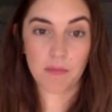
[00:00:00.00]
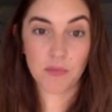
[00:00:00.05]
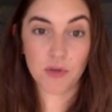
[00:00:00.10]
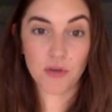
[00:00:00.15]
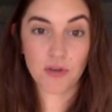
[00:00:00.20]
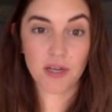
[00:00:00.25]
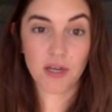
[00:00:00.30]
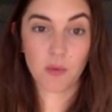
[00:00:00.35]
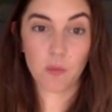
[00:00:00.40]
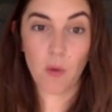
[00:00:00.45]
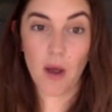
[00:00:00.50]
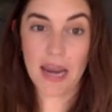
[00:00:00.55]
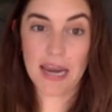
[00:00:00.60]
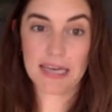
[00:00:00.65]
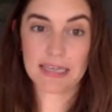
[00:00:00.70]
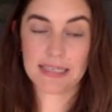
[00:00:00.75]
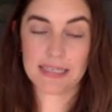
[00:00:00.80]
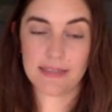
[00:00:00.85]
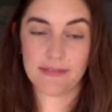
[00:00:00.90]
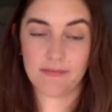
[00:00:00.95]
muted
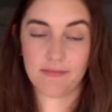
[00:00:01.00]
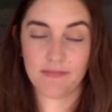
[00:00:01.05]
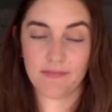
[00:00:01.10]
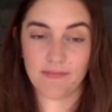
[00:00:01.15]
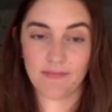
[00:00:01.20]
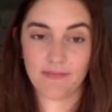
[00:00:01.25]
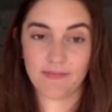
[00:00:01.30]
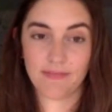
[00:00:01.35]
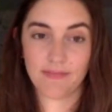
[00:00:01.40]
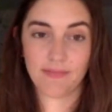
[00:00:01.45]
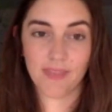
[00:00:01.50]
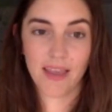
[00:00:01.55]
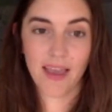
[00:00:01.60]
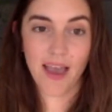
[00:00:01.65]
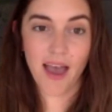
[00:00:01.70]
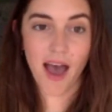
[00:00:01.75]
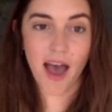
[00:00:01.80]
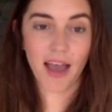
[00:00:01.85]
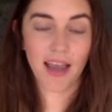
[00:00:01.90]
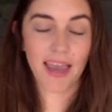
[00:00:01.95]
white?
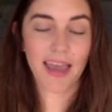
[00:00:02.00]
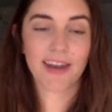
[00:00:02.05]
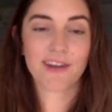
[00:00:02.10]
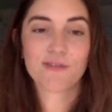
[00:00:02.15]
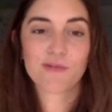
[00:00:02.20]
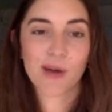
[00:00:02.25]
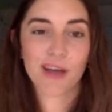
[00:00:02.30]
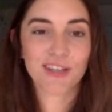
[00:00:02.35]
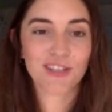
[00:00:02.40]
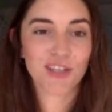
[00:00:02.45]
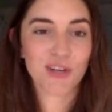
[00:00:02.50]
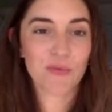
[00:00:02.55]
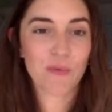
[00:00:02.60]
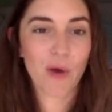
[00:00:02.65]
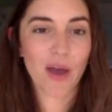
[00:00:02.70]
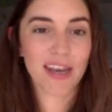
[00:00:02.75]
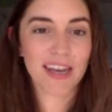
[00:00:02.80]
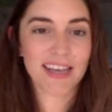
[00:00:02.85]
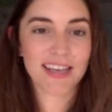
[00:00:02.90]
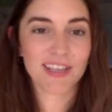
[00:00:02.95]
Again, question
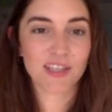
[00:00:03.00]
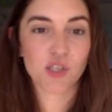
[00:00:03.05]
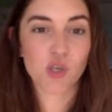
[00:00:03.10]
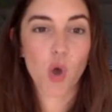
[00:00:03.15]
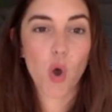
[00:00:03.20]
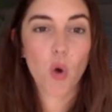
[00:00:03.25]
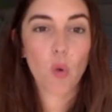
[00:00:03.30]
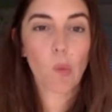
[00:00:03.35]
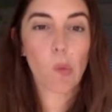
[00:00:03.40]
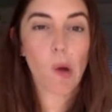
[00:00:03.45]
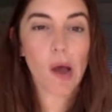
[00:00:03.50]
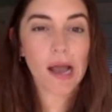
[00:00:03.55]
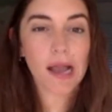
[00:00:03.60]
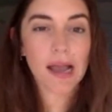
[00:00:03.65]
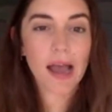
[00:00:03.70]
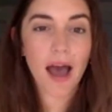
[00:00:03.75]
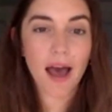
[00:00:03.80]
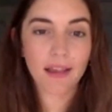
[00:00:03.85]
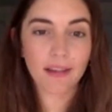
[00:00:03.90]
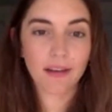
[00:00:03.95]
one is, what
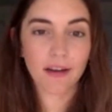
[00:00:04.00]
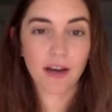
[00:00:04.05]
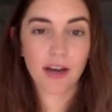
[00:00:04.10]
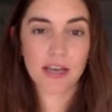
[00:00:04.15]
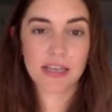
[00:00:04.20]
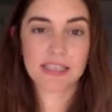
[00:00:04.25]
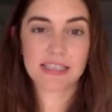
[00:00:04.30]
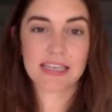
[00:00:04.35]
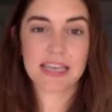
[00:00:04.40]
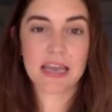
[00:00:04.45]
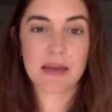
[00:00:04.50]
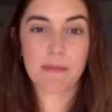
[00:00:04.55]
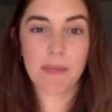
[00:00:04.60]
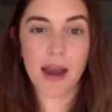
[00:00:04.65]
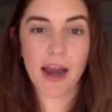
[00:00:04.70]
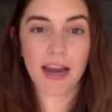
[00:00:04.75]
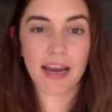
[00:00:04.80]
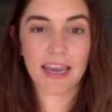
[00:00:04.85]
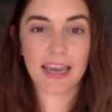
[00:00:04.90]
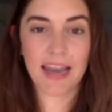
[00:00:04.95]
color is the
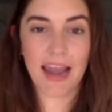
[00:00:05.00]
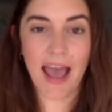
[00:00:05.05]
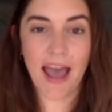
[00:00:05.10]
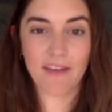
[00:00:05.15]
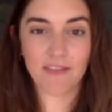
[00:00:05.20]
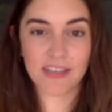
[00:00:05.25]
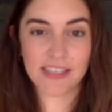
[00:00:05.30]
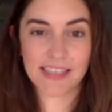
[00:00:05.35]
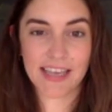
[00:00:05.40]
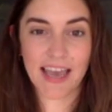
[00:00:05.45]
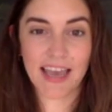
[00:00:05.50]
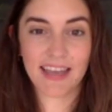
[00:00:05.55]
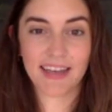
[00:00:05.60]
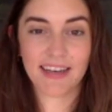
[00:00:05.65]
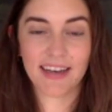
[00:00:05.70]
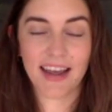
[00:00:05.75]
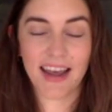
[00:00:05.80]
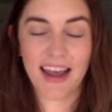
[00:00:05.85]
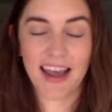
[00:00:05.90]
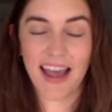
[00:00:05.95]
American avocet,
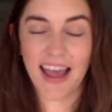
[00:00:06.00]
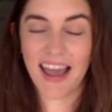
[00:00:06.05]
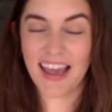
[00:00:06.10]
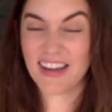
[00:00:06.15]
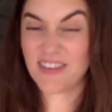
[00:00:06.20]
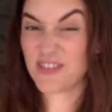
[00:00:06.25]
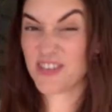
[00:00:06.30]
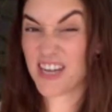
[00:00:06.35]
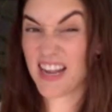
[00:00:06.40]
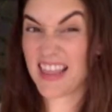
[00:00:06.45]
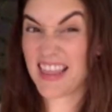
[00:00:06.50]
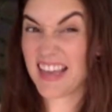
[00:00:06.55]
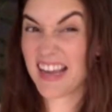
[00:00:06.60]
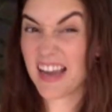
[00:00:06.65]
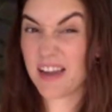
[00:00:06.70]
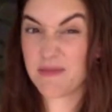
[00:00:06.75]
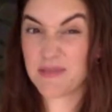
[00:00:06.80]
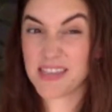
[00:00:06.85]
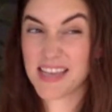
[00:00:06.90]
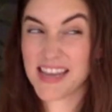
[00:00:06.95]
which I
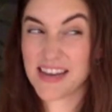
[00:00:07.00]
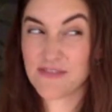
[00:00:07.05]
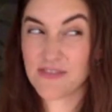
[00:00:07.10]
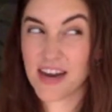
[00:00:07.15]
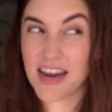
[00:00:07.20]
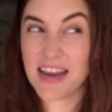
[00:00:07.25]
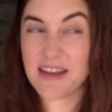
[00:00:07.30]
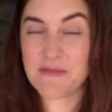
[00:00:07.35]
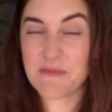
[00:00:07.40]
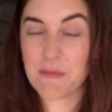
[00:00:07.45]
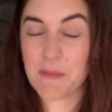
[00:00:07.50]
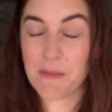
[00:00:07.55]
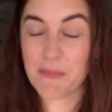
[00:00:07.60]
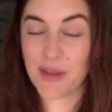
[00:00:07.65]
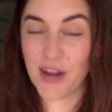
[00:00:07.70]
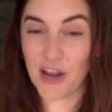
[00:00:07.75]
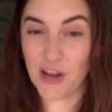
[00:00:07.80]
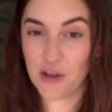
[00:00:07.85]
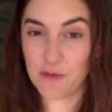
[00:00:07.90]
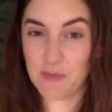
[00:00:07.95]
think I'm saying right,
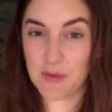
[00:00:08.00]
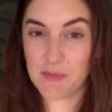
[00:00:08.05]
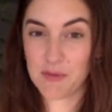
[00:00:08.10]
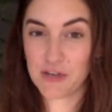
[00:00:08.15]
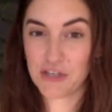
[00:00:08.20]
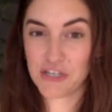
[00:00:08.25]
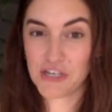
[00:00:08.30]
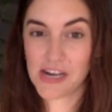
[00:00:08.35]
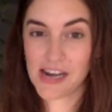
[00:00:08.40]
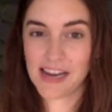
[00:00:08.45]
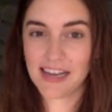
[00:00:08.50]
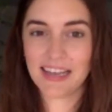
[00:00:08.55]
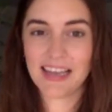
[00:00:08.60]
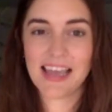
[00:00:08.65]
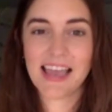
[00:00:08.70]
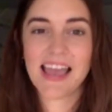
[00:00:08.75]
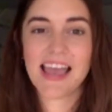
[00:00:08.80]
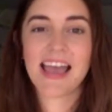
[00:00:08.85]
but I could be butchering.